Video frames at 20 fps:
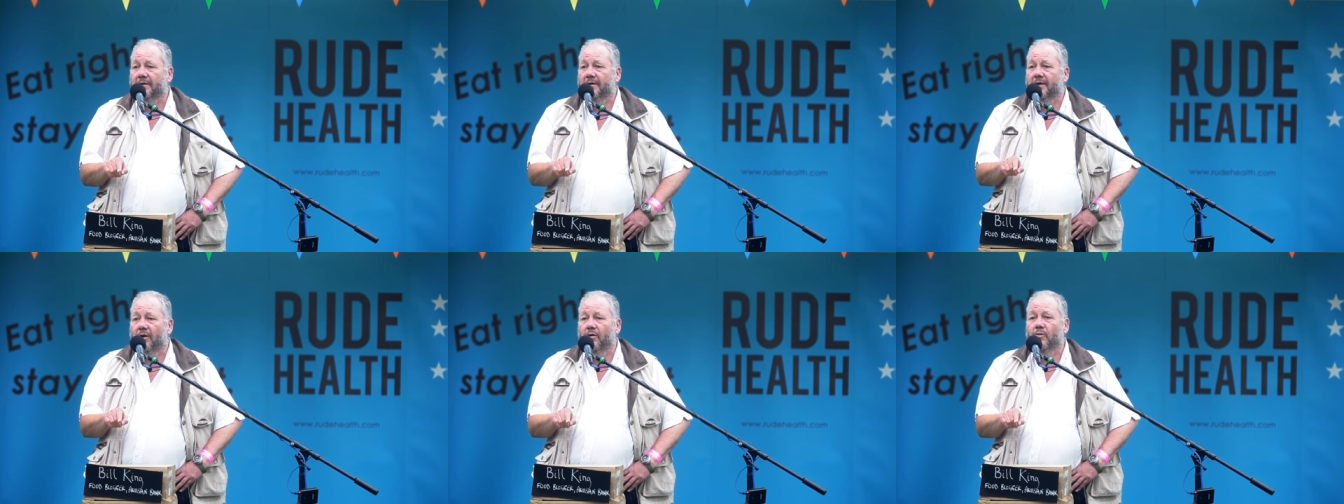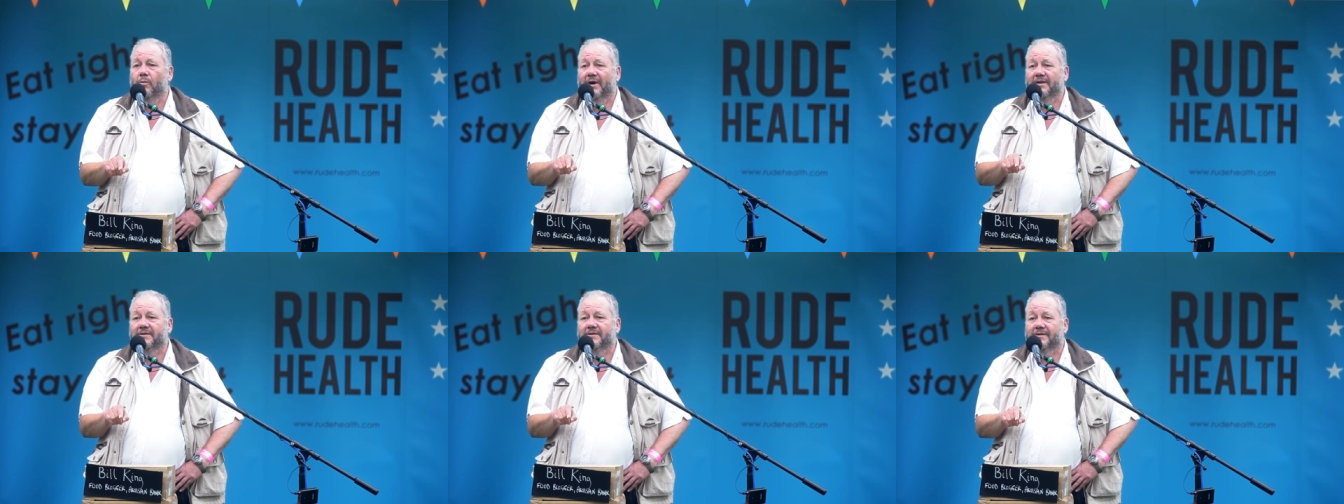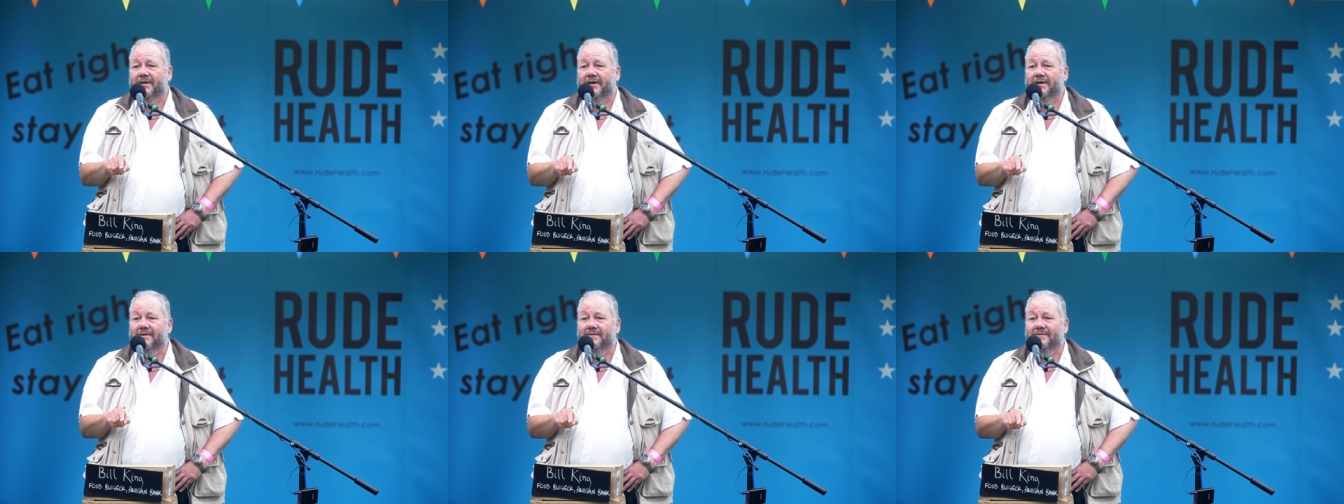who, once
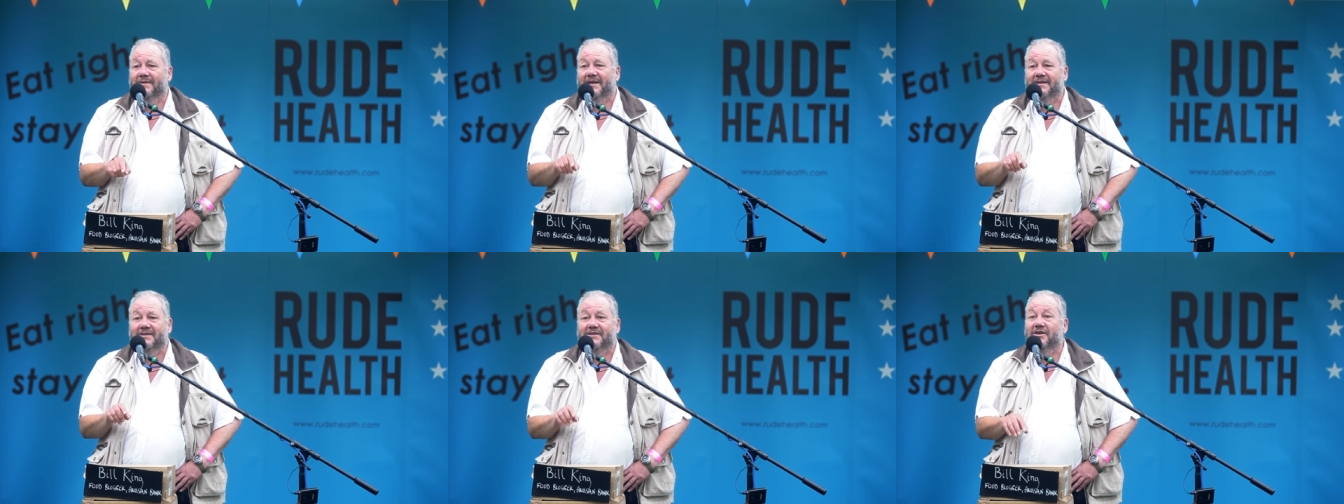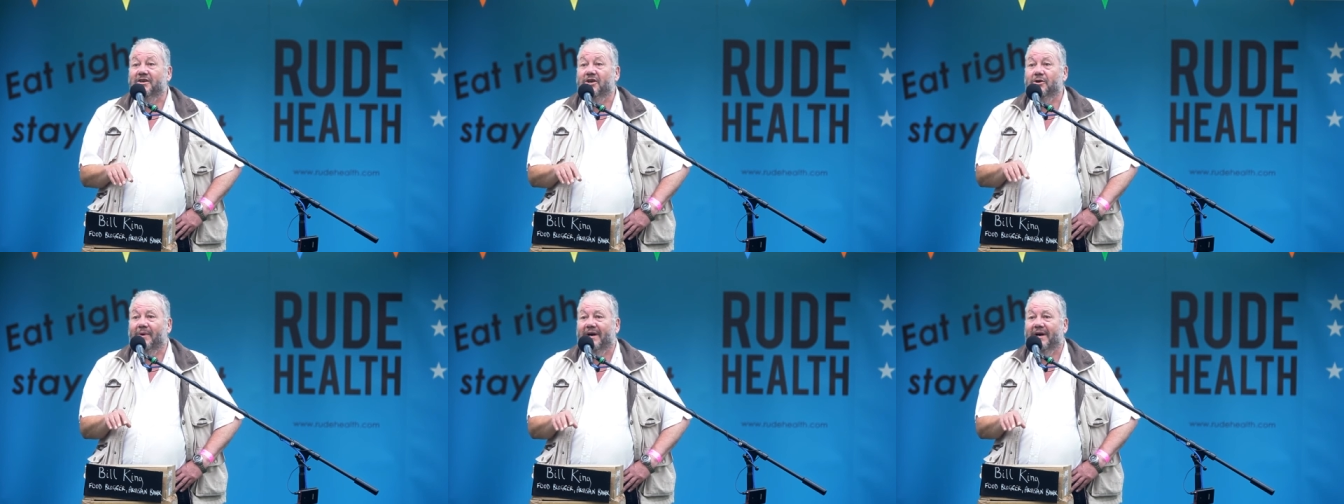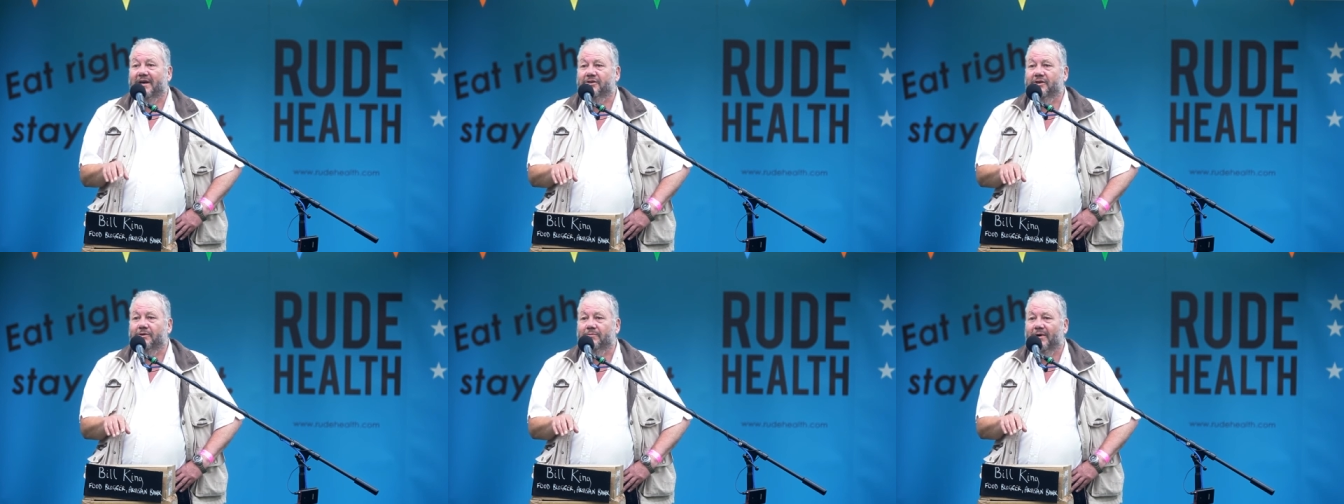they see you
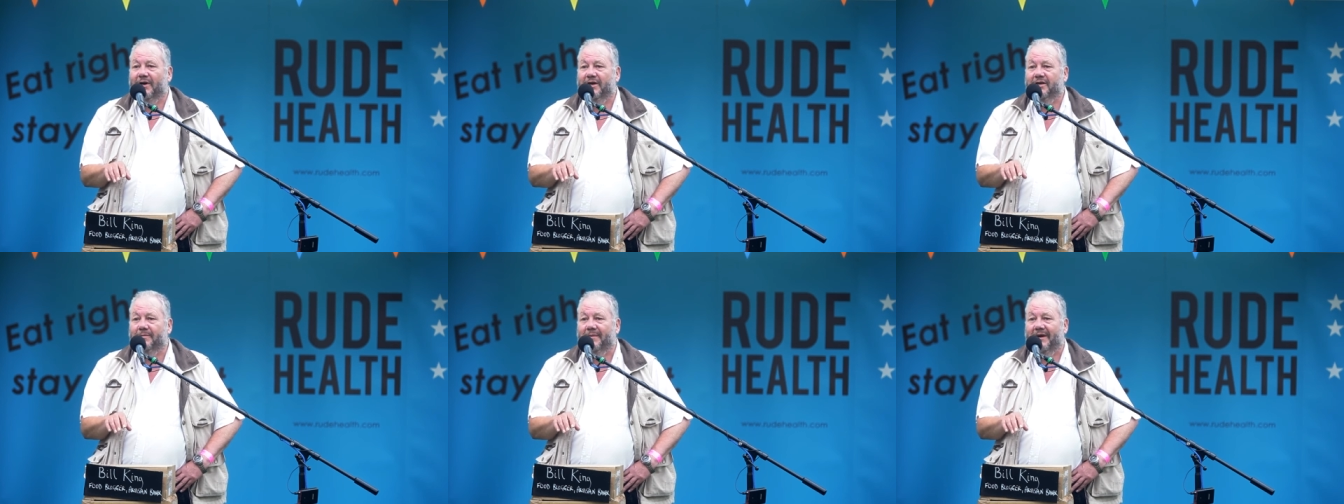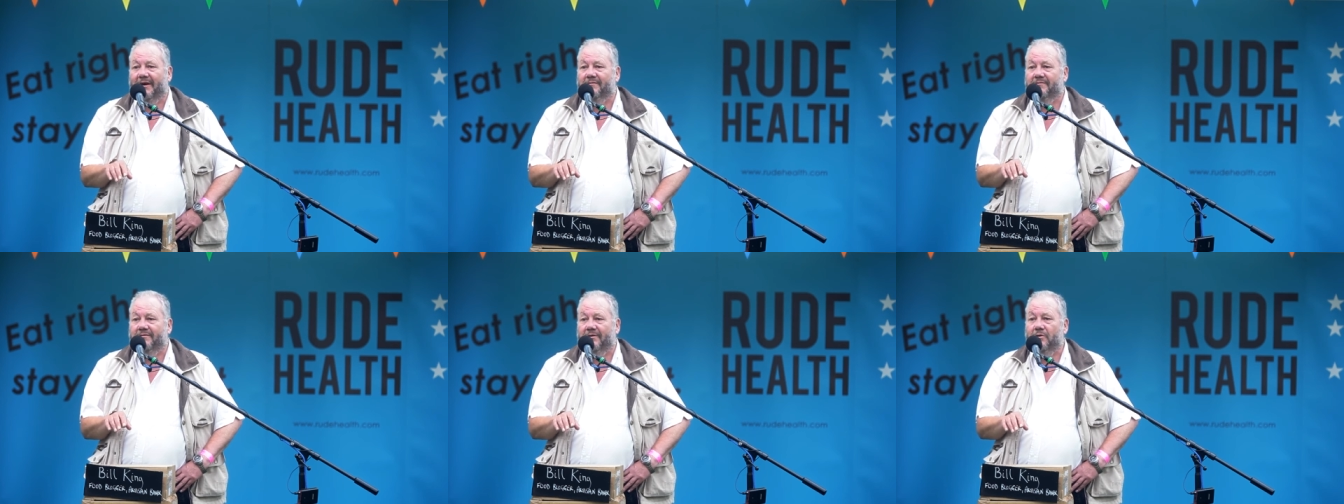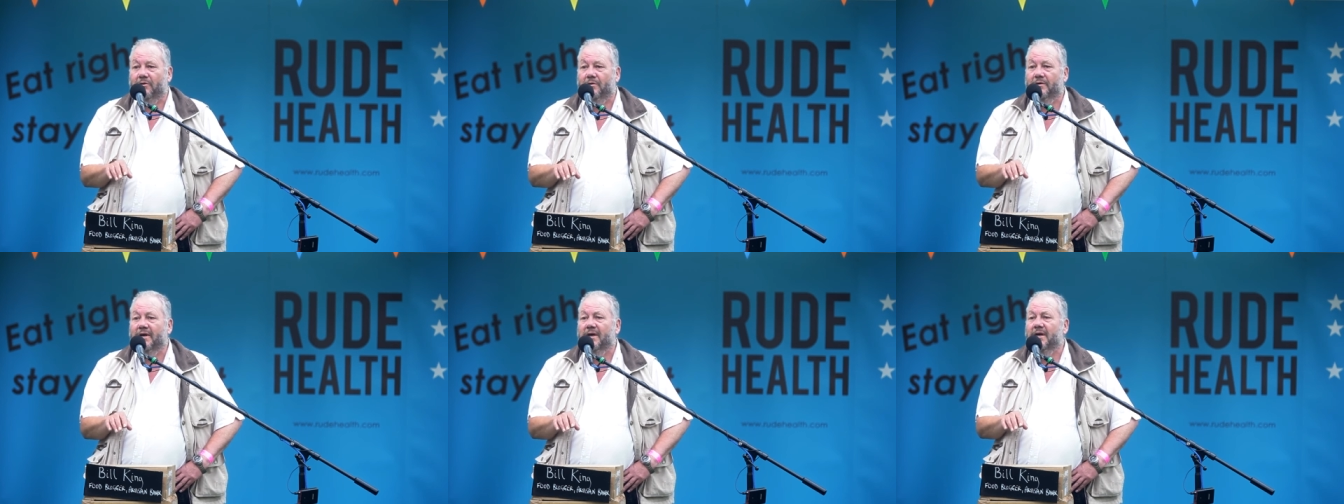actually write about
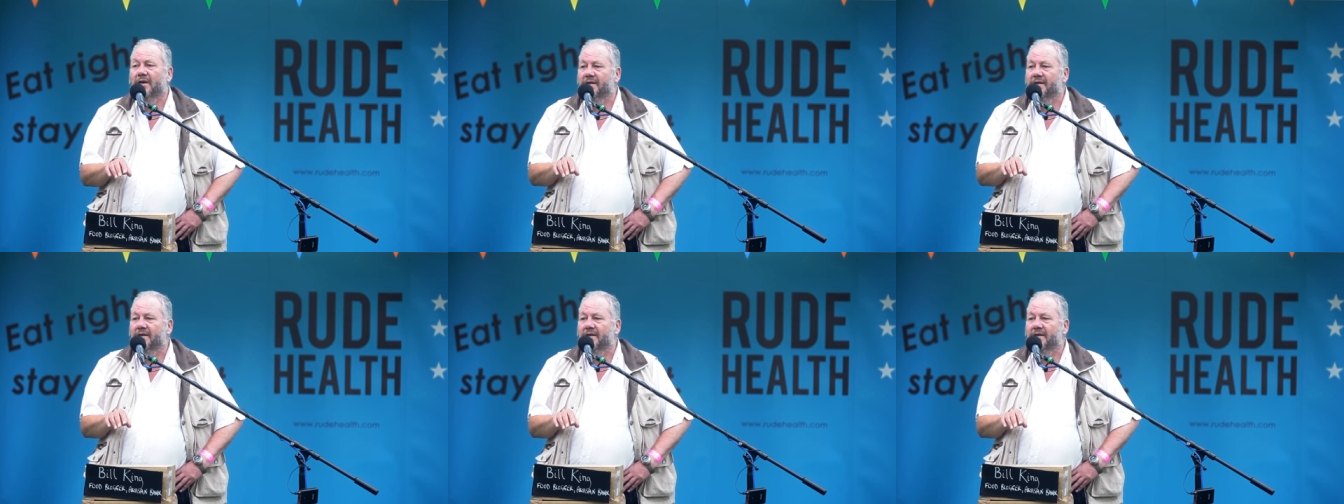food,